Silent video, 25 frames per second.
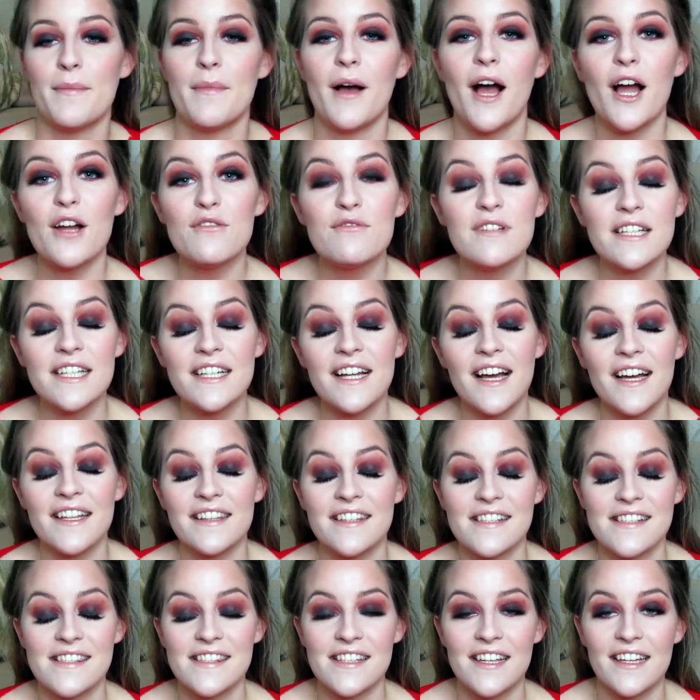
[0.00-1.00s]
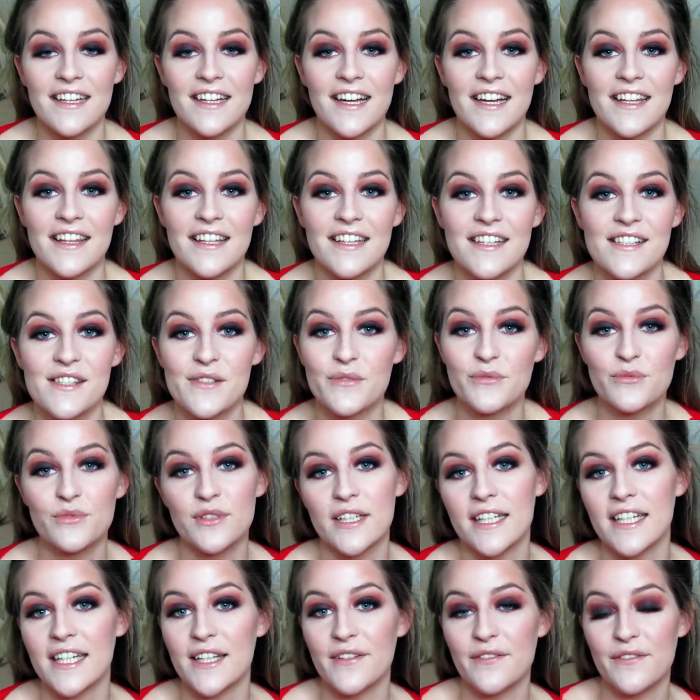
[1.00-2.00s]
I really like this look. I think it's a
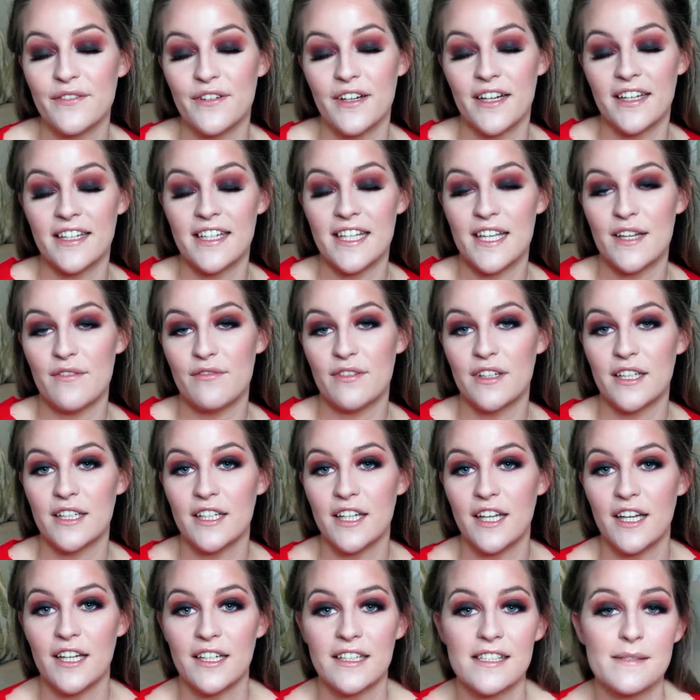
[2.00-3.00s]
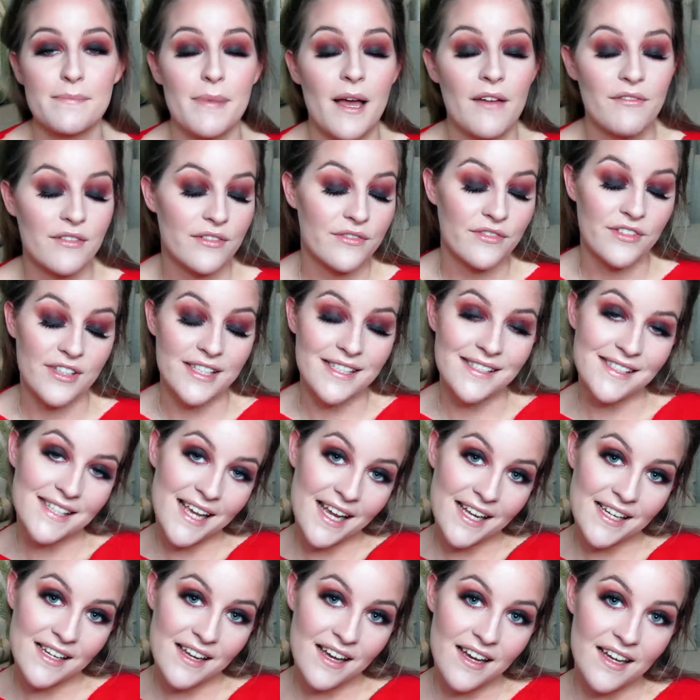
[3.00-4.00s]
really fun evening look. It's perfect for a
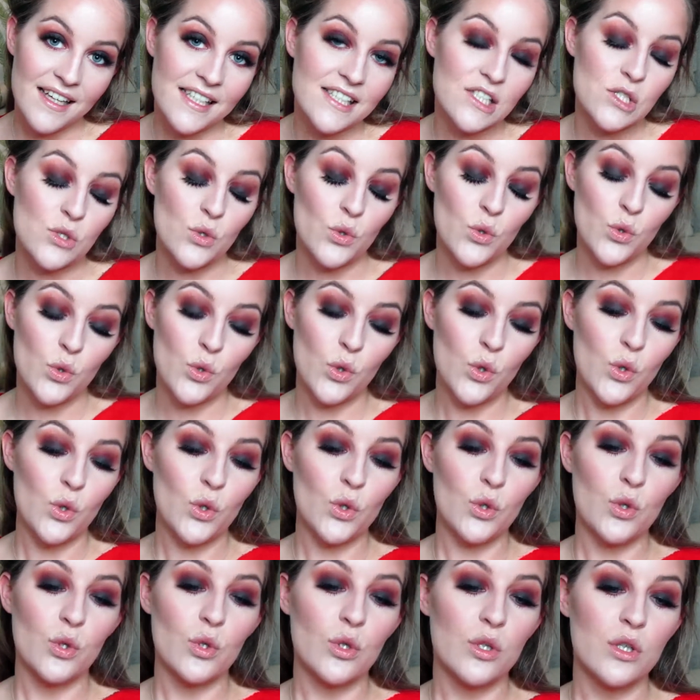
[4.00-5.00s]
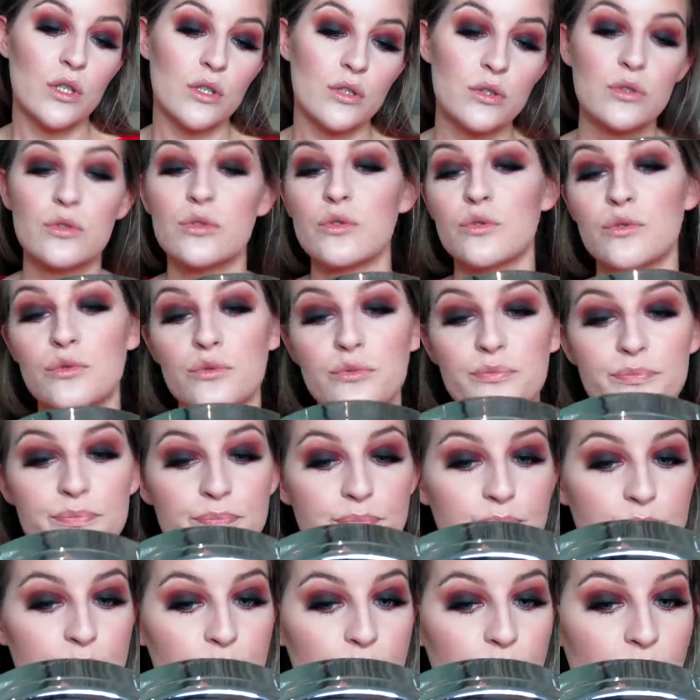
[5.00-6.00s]
date night or
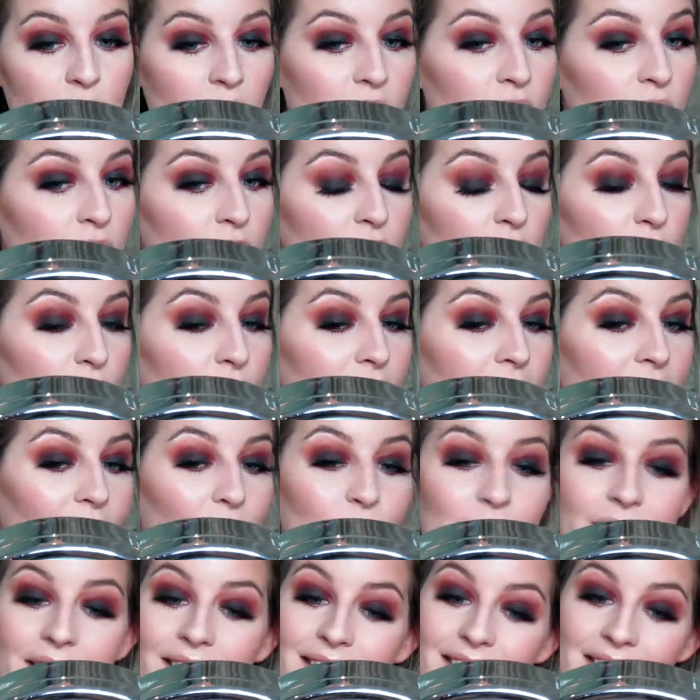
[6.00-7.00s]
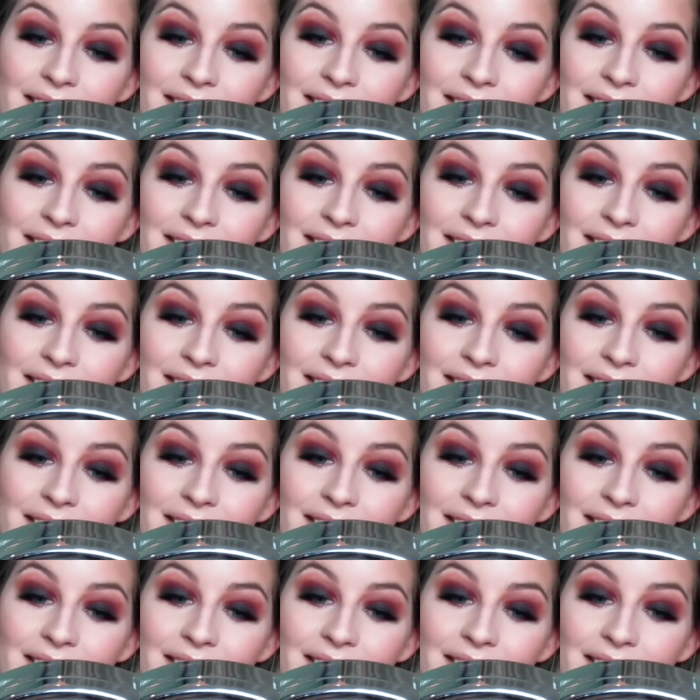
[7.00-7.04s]
going out with the